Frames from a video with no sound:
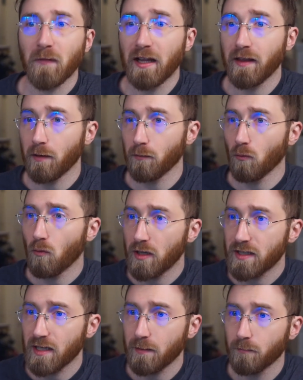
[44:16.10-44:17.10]
And then
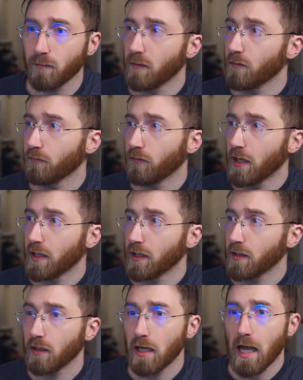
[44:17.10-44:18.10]
once I'm
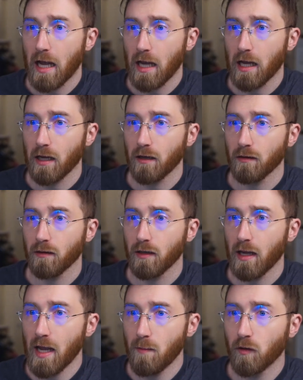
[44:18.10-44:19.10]
ready and
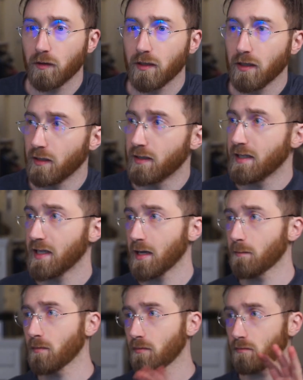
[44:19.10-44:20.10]
able to
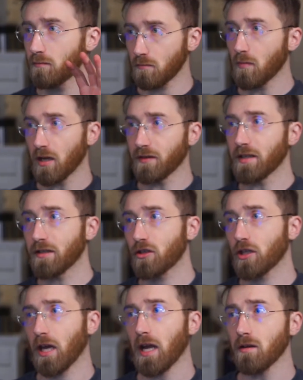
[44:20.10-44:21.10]
DM on this
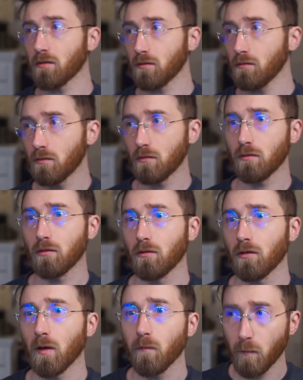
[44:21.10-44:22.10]
channel,
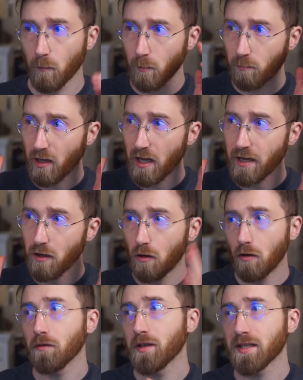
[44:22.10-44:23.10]
then we'll apply
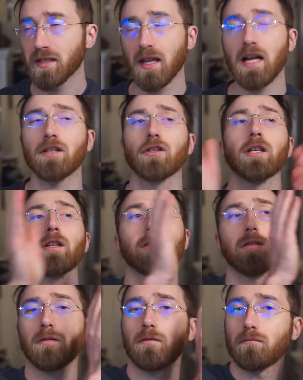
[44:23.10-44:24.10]
all of this
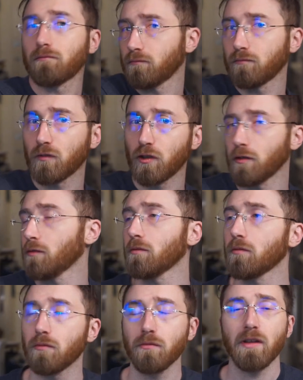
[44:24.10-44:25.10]
logic
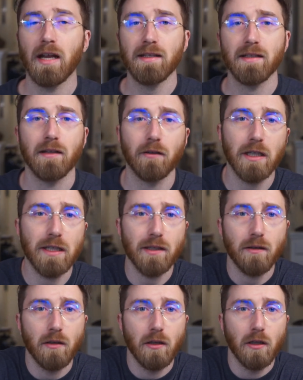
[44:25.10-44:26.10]
to that
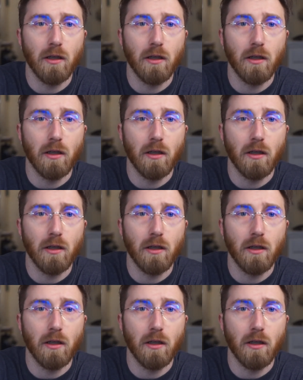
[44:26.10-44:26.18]
series.